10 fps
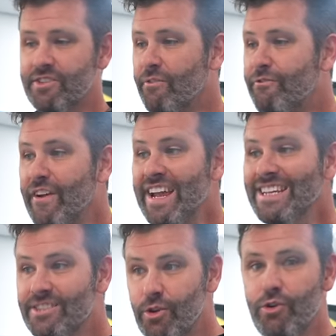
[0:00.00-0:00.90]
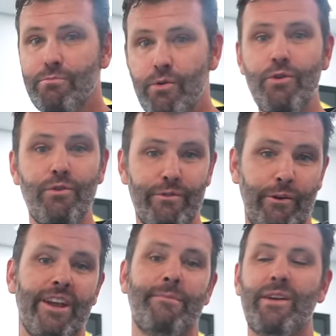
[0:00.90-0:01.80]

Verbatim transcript: So things do move, right?